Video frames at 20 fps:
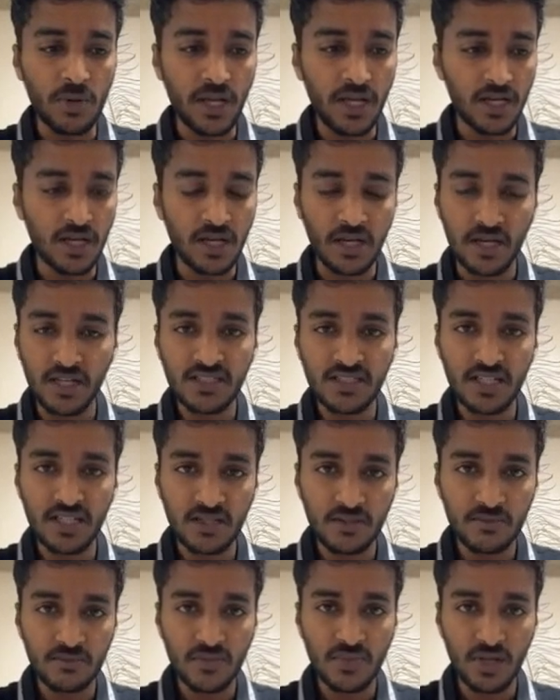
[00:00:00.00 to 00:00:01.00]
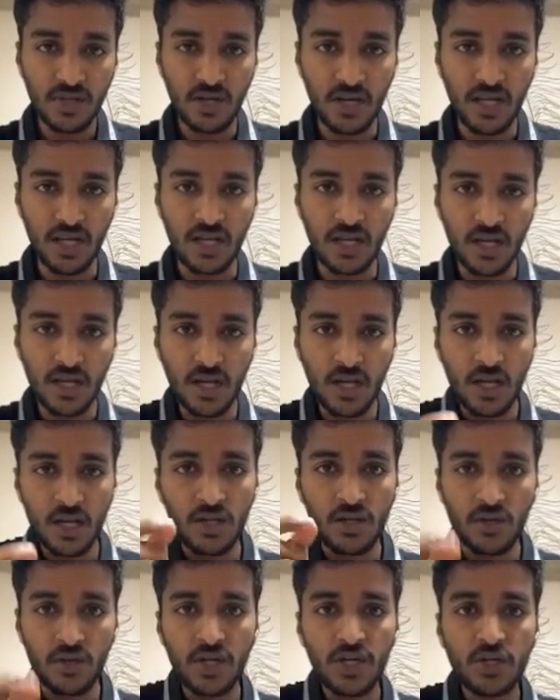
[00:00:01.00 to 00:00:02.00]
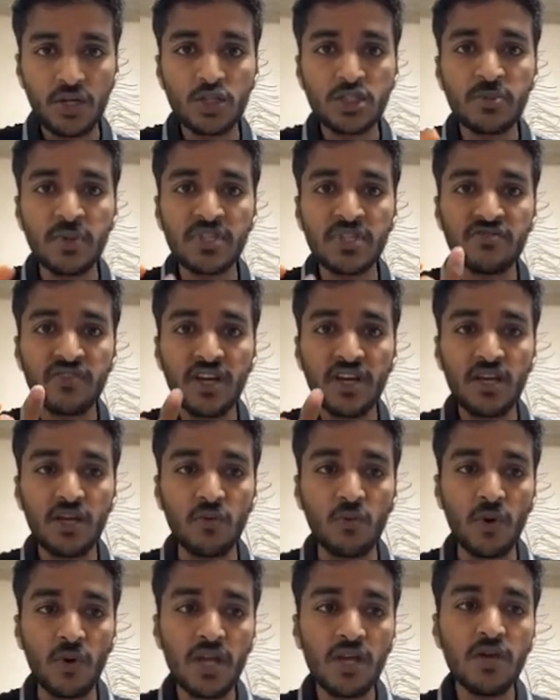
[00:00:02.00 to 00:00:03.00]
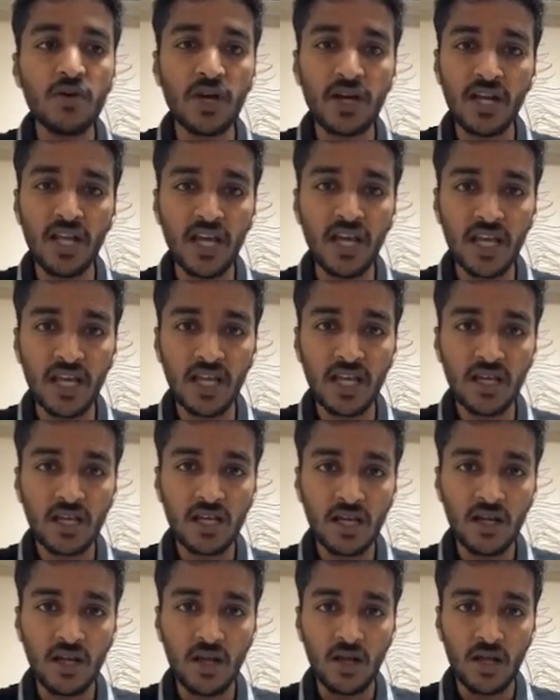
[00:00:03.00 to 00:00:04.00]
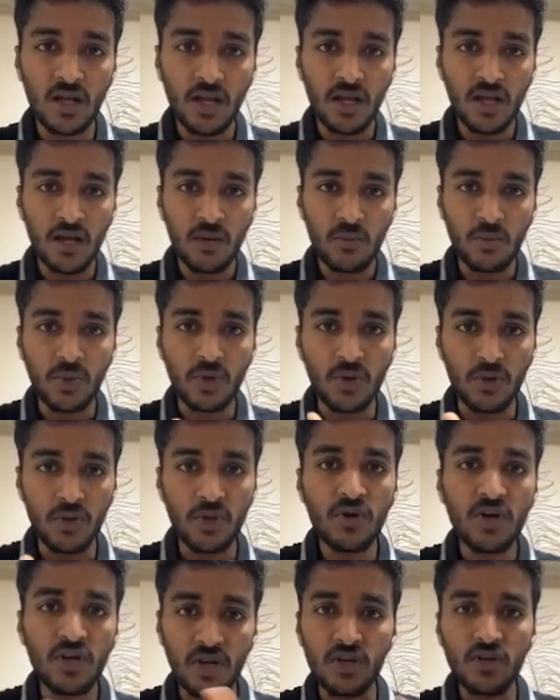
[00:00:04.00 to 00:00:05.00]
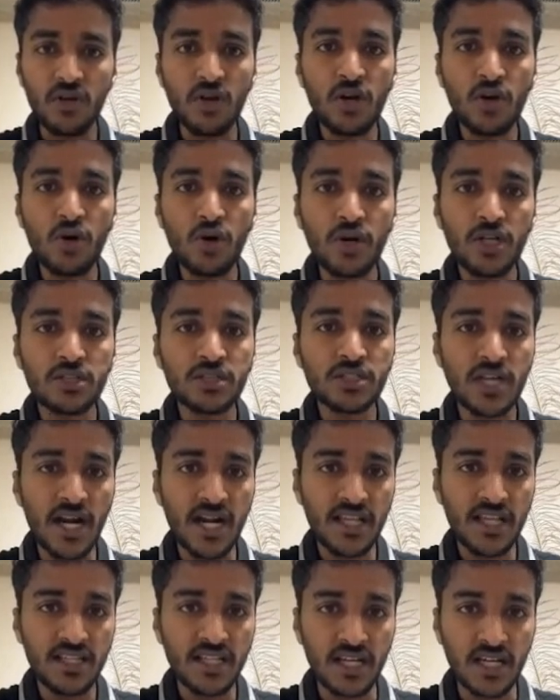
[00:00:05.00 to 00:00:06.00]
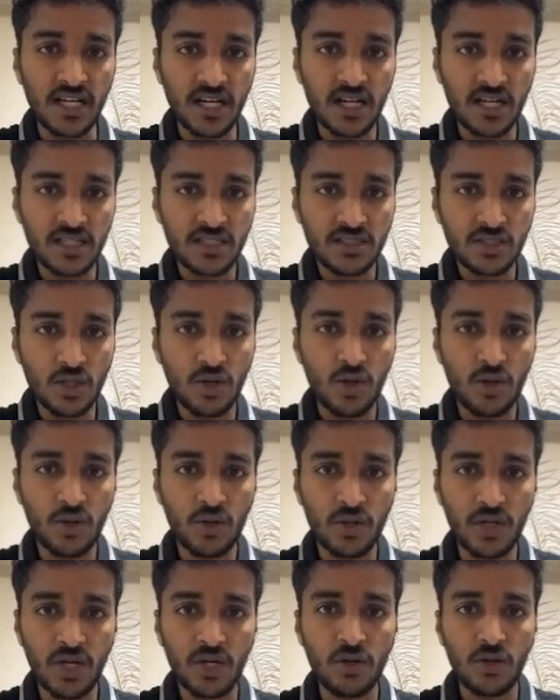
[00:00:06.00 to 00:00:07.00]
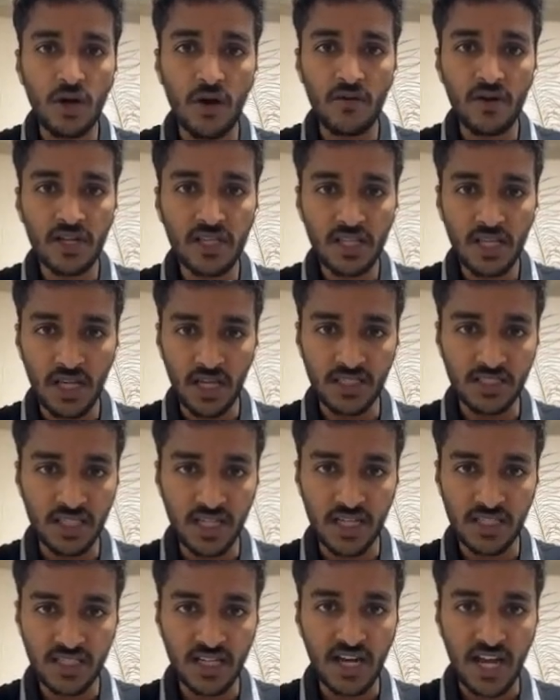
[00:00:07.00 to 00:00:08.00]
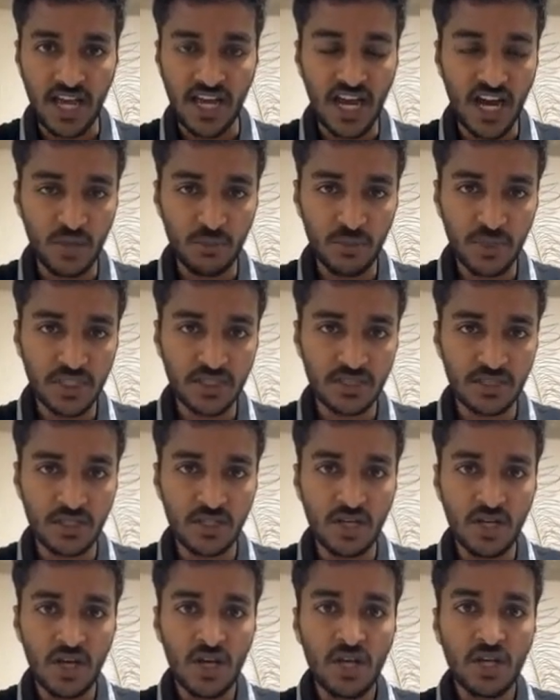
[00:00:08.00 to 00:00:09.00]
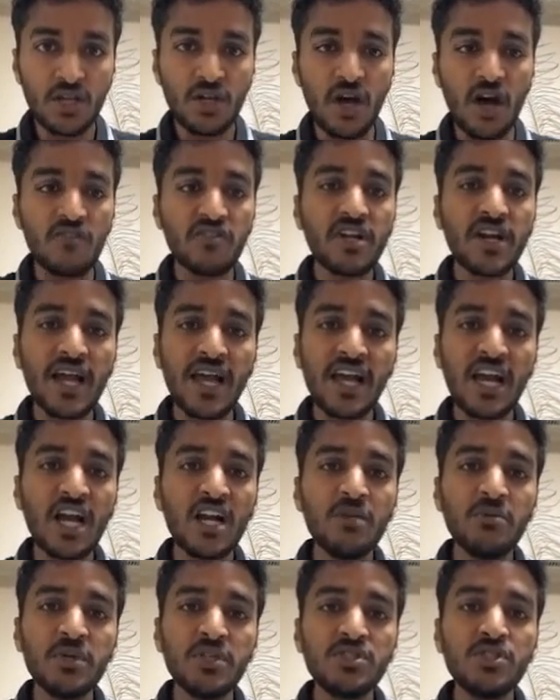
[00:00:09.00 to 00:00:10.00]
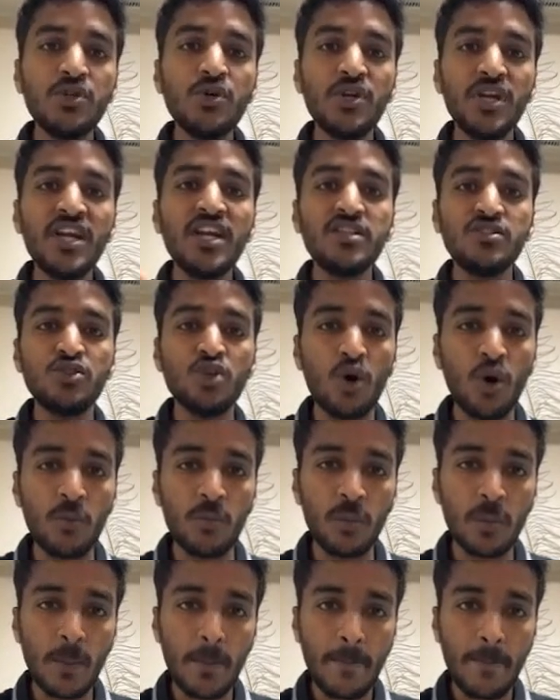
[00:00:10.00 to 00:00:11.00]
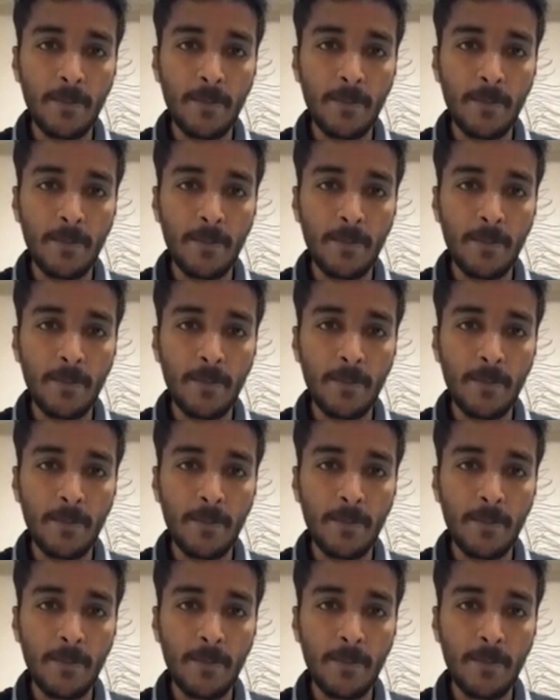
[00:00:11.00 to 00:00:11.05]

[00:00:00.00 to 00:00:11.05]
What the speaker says: like reason, like you need to specify why you are taking. You're going to study there, so you need to cover the education academics. After academics, you need a job.